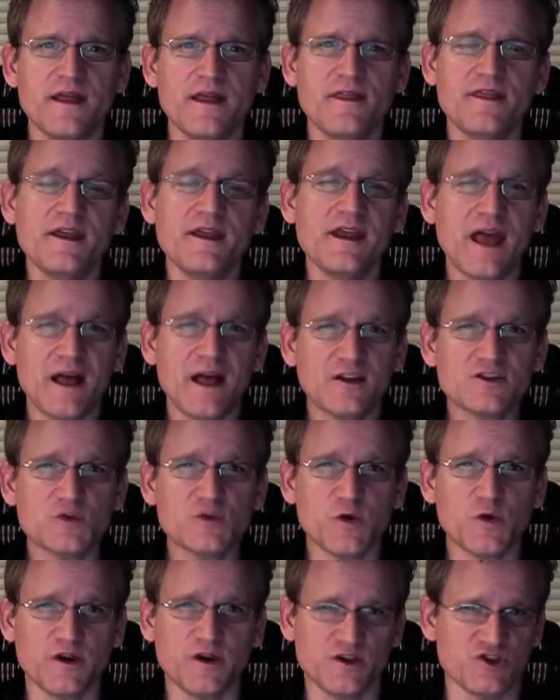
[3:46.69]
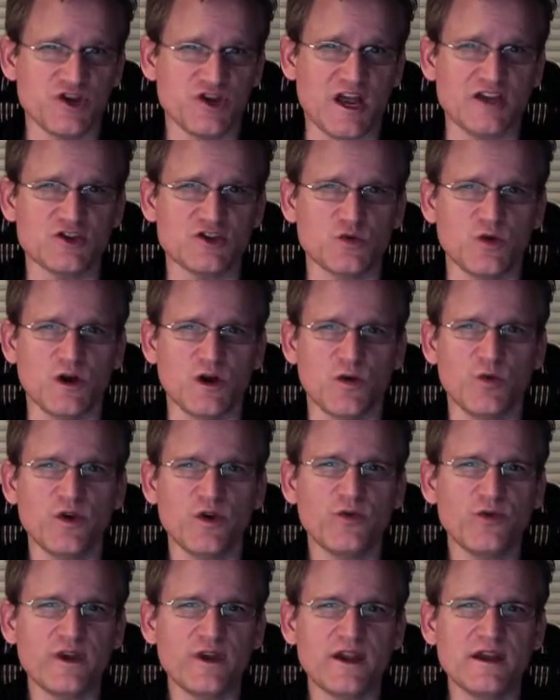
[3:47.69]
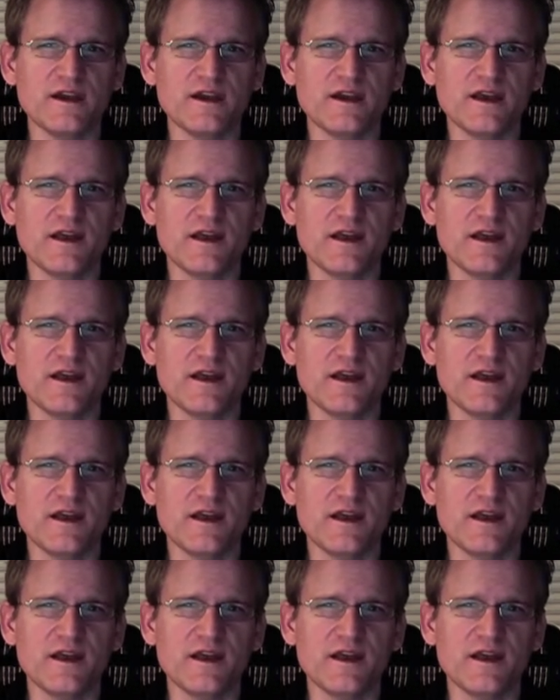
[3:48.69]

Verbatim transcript: Then elsewhere in Joshua, we read